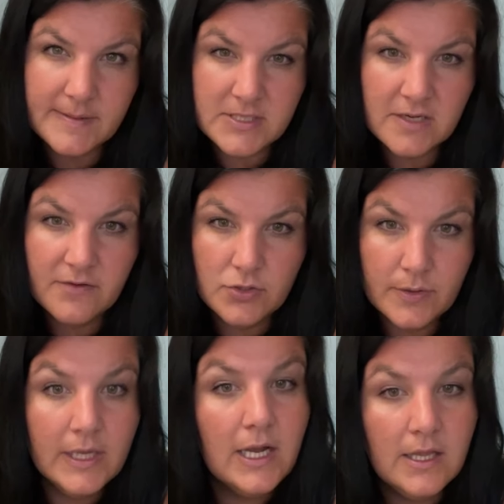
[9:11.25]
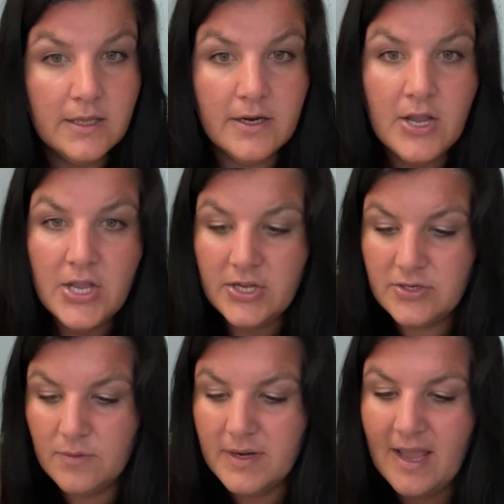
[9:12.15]
especially if you're doing color,
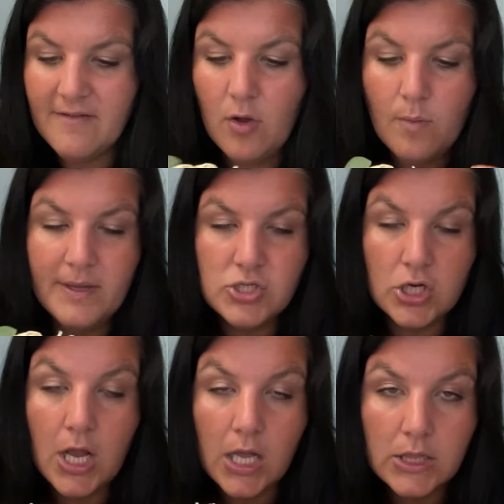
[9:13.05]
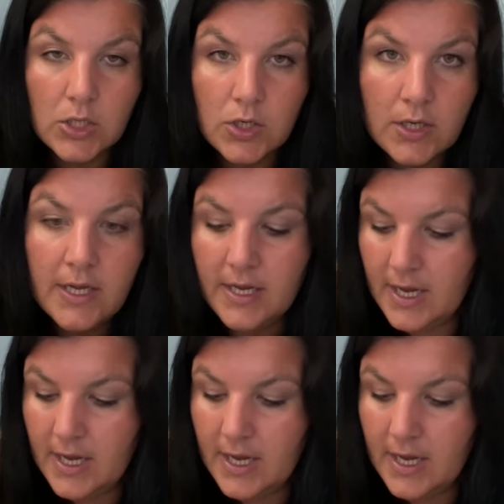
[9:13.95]
you don't wanna have a whole bunch of color,